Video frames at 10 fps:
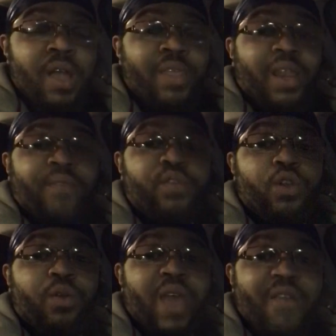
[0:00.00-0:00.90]
that if you
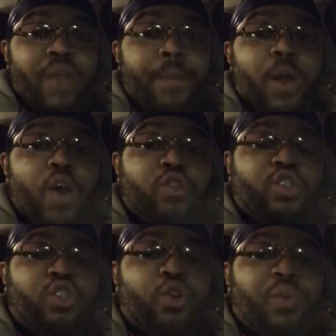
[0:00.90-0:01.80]
don't have a
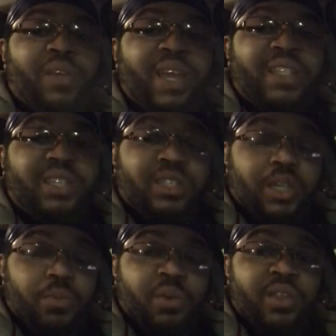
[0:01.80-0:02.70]
personal
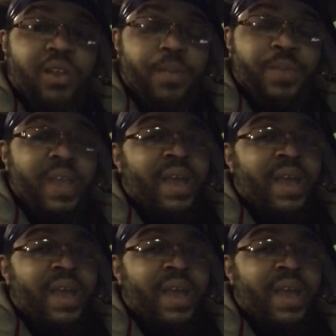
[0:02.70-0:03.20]
relationship with him,